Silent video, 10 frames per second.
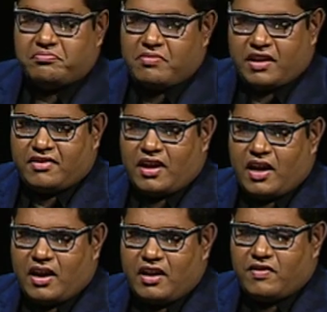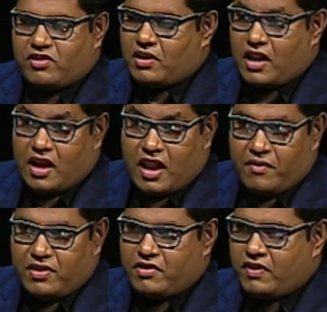let's say
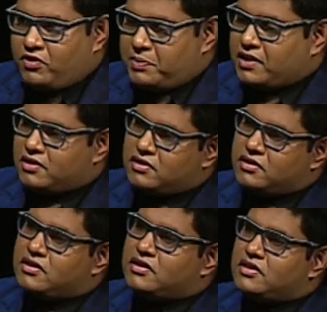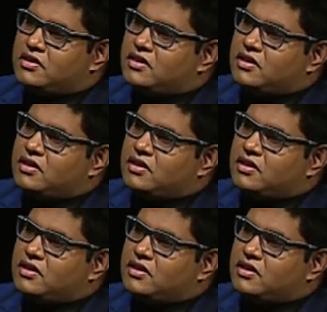allowed investment? Yeah. So I